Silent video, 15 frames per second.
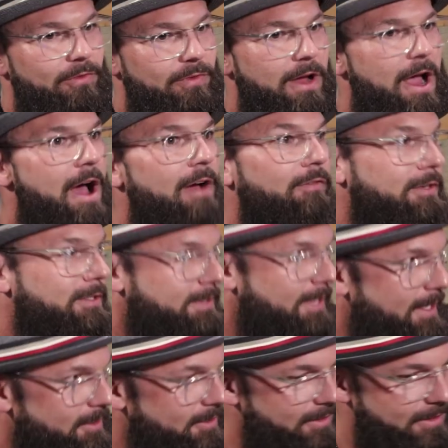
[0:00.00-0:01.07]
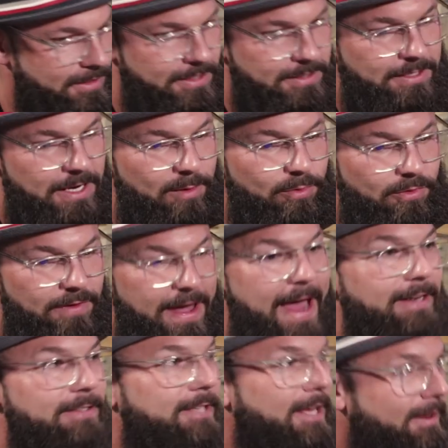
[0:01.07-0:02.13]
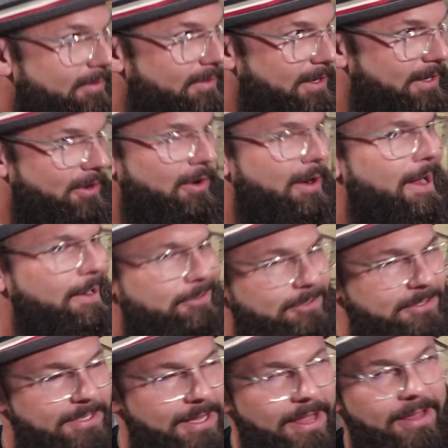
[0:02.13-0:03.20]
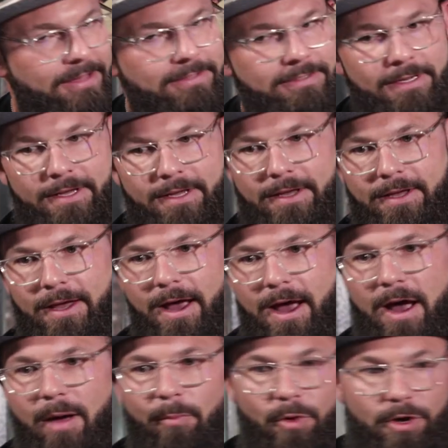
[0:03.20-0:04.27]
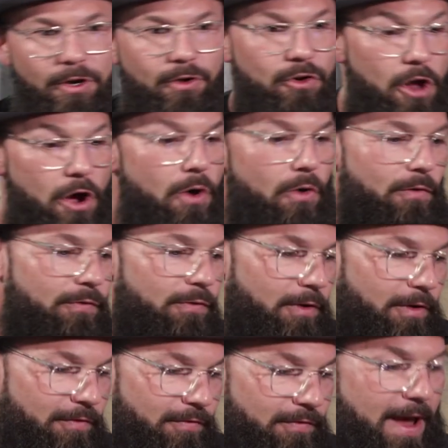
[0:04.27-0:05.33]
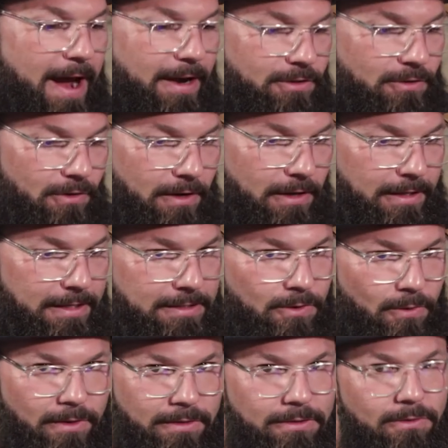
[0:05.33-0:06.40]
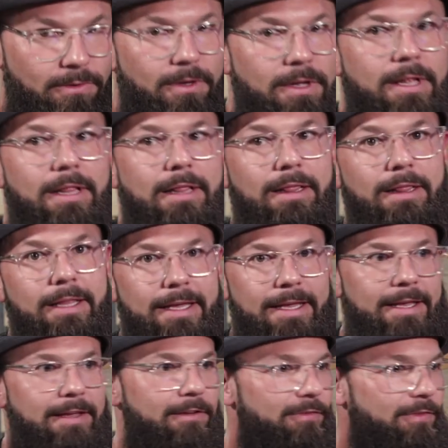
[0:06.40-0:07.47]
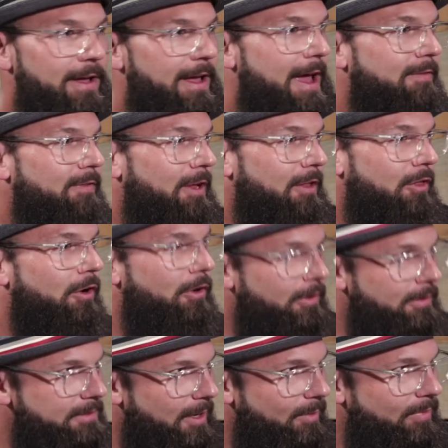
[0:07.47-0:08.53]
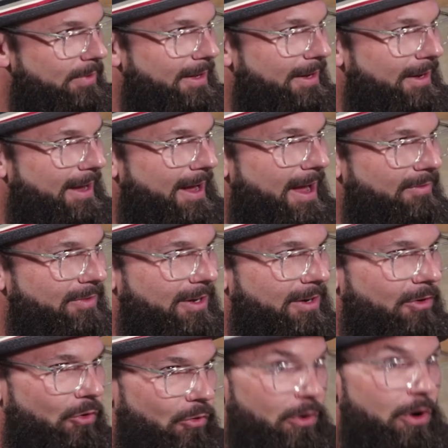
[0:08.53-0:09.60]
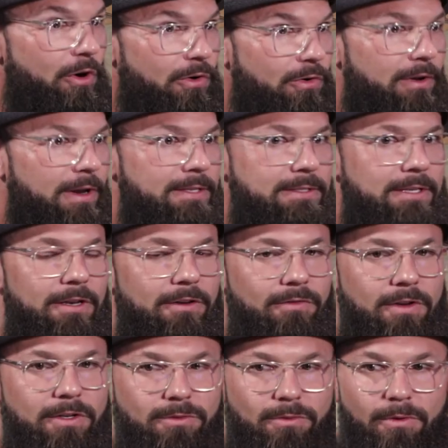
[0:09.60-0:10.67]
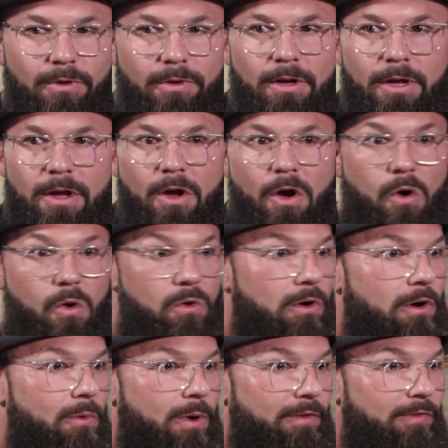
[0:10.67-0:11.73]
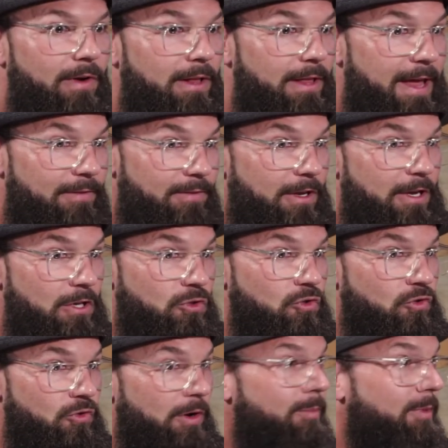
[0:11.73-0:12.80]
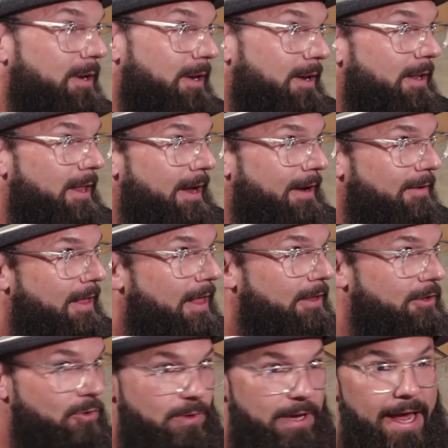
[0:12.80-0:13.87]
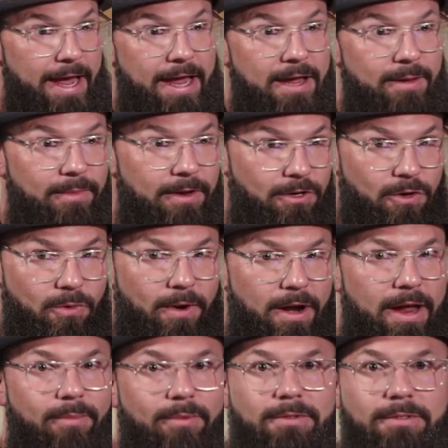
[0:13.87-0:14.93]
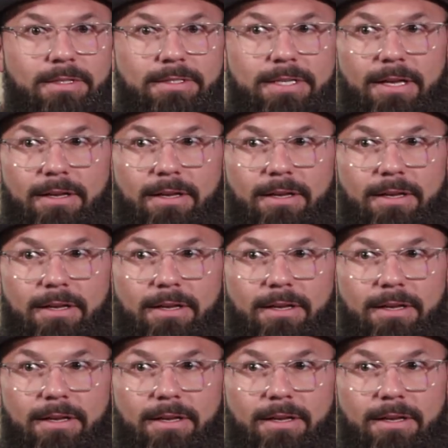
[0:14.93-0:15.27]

of conversation, this type of activity or exercise, um, where you know for a fact you're at least going to leave having learned something, having grown as an individual, or quite frankly, having contributed. Like you came and you were able to